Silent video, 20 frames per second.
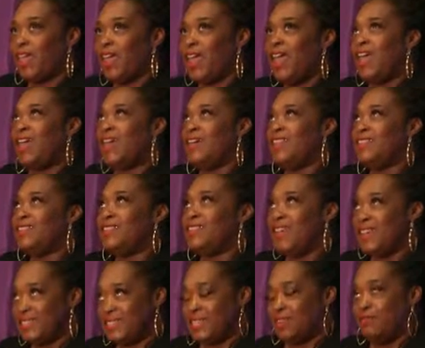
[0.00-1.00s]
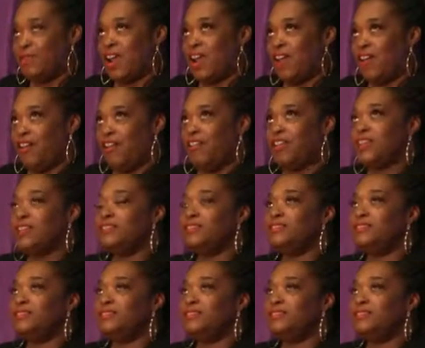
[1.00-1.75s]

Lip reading: And let's see what I heard.